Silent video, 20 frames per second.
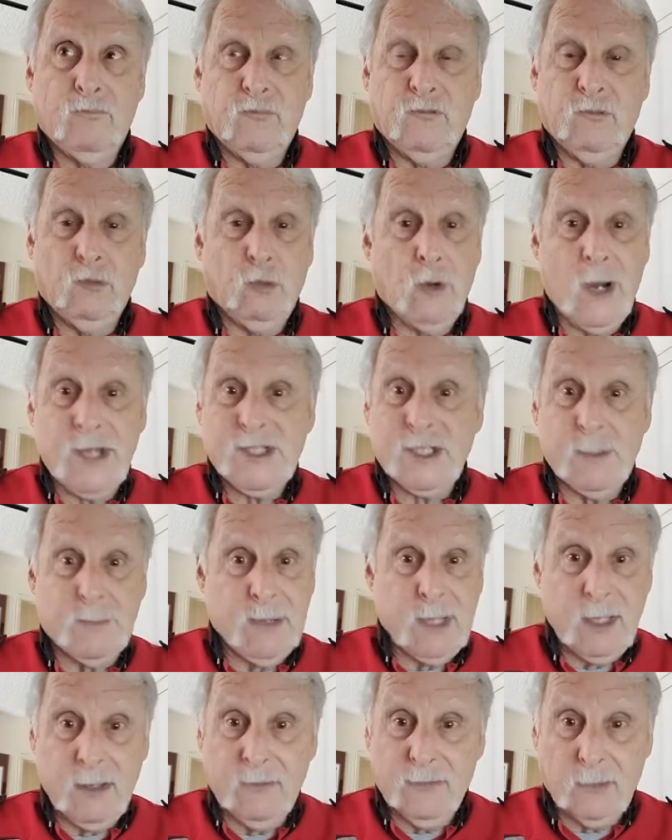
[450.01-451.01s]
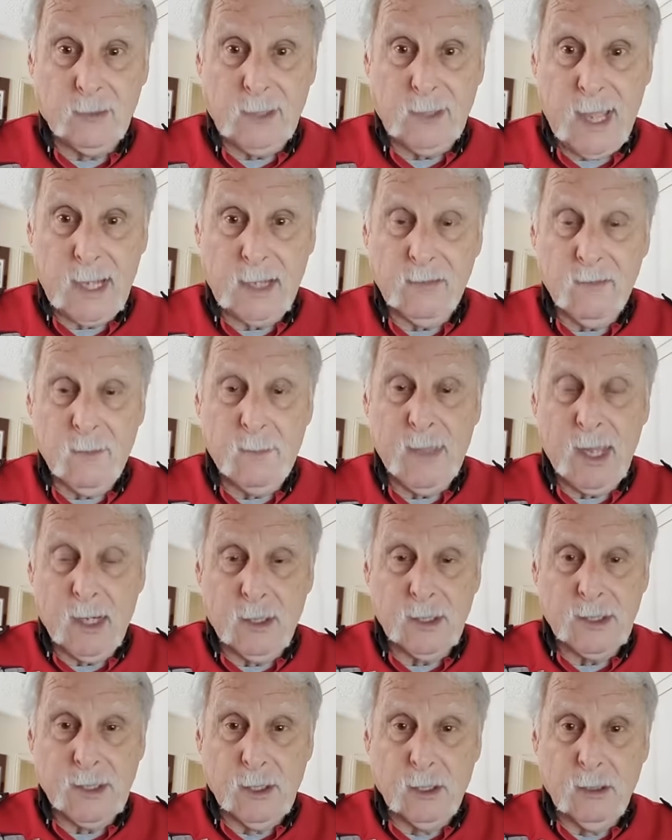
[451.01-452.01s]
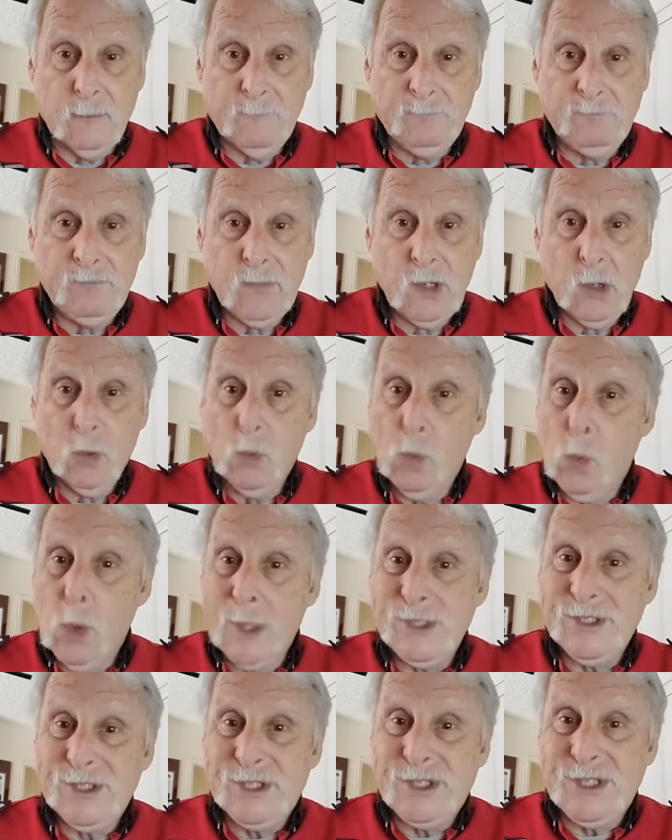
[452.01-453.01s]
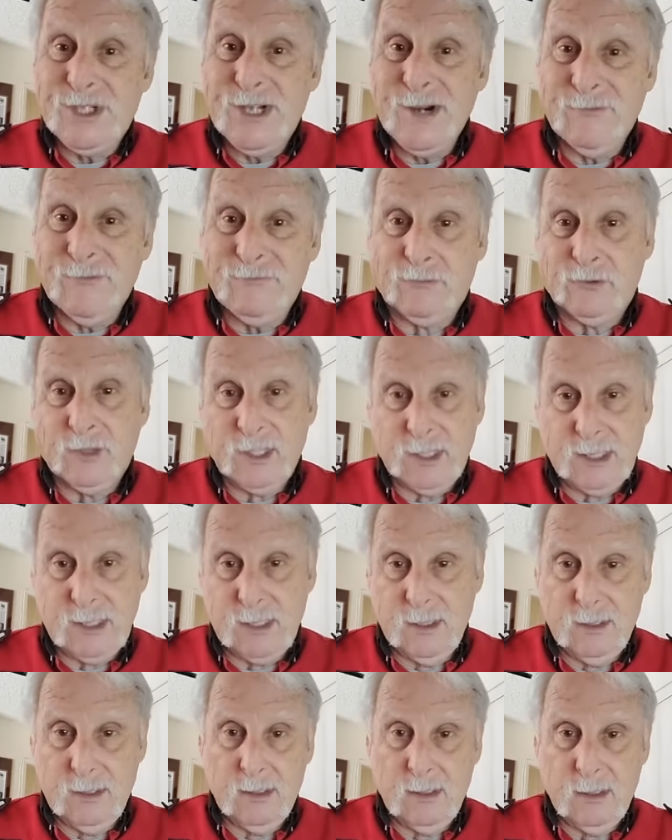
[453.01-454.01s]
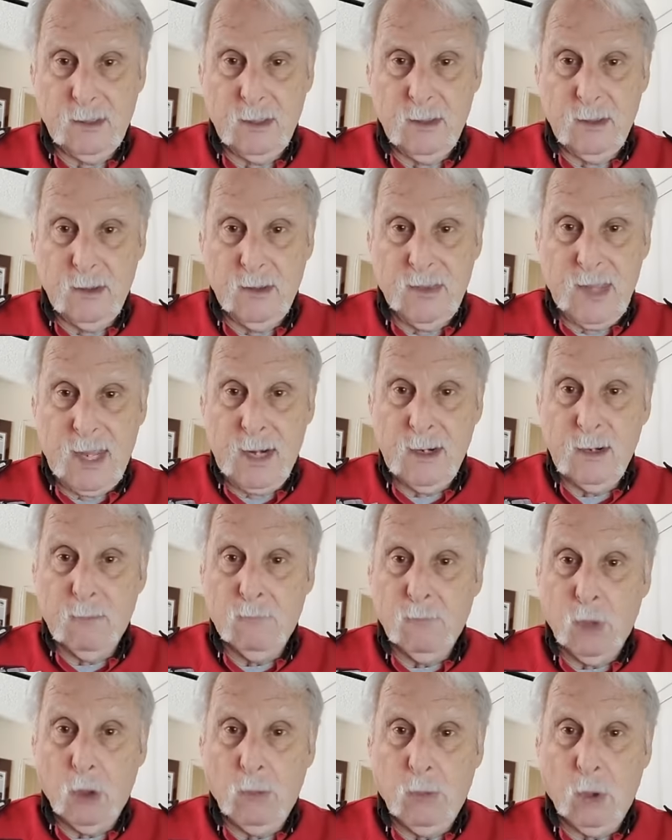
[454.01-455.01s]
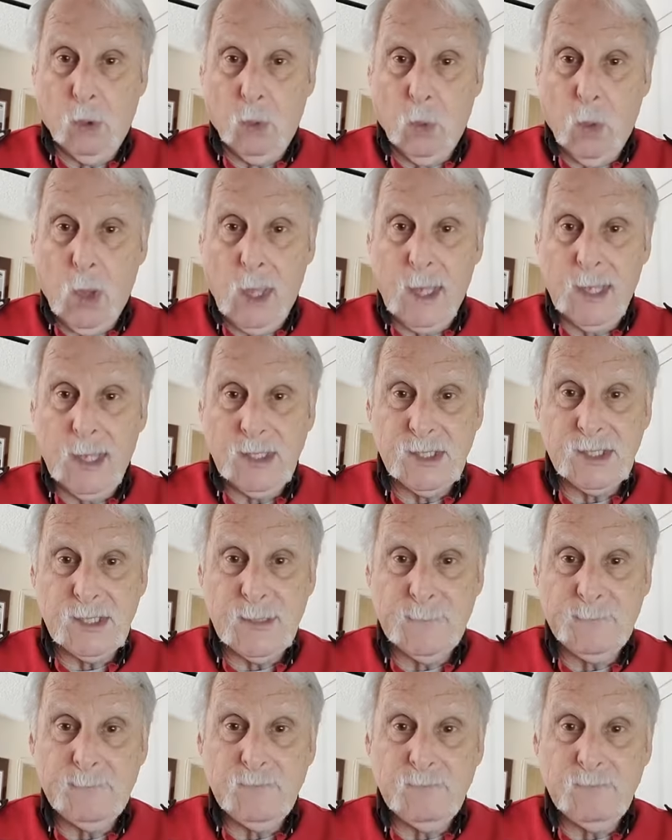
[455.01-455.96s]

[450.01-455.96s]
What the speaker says: recipe, for lack of a better term, was different than Mobil 1's.